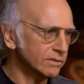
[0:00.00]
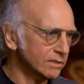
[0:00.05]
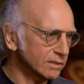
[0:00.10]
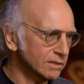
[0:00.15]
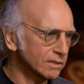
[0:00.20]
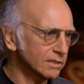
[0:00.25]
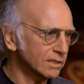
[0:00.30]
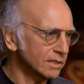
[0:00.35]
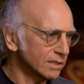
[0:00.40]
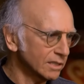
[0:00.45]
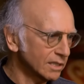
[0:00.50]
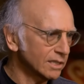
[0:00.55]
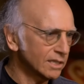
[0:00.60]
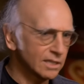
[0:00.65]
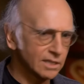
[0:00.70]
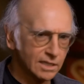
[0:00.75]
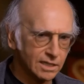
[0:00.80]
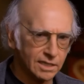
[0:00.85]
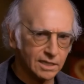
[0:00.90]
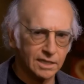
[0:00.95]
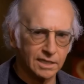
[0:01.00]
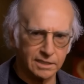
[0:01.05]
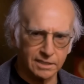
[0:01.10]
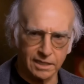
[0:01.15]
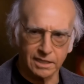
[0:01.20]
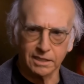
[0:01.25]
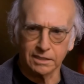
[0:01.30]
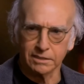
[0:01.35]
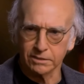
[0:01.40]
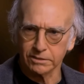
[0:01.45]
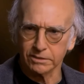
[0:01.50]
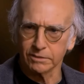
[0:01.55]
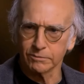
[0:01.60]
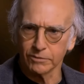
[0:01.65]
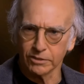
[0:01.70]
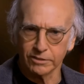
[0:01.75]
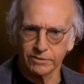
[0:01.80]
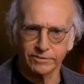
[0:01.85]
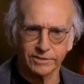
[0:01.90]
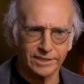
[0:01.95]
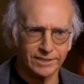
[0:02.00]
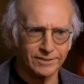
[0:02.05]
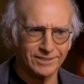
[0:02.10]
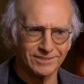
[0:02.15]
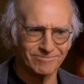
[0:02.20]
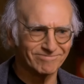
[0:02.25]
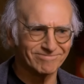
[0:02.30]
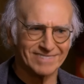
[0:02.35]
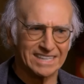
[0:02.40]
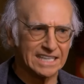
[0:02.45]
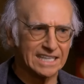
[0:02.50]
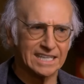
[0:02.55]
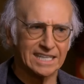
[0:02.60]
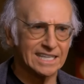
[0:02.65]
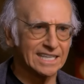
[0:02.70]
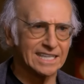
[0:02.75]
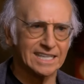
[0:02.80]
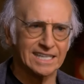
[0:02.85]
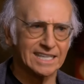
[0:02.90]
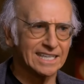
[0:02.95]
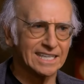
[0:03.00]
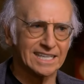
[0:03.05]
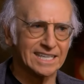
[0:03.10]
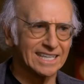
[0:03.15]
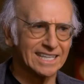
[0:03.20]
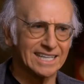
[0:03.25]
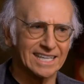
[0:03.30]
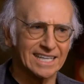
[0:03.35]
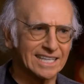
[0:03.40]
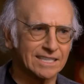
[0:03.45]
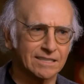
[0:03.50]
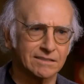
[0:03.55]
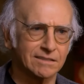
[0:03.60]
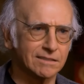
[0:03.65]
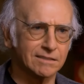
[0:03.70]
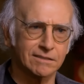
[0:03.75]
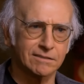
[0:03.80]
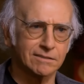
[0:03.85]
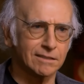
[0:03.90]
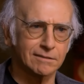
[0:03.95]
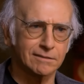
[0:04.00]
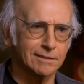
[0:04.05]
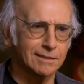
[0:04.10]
and I kind of looked him over and I went, eh, I don't think so.